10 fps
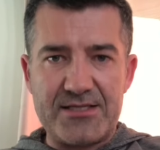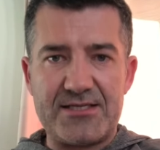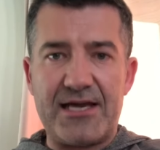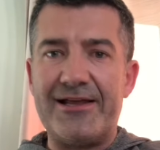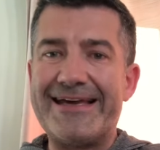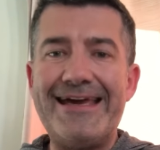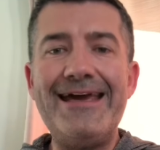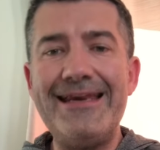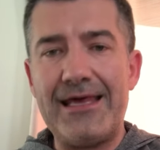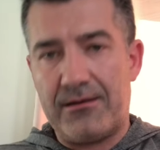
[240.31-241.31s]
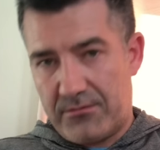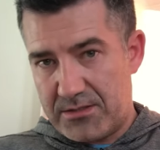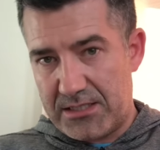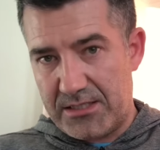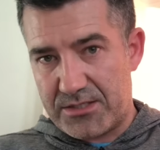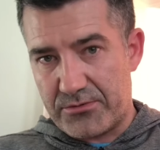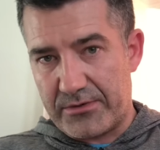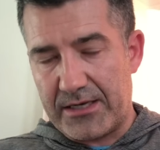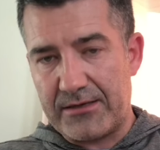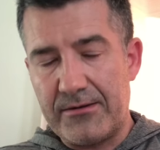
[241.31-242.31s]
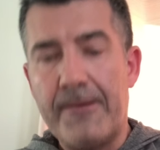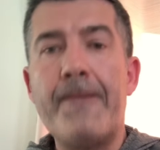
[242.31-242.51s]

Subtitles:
I say, like any tensor ring,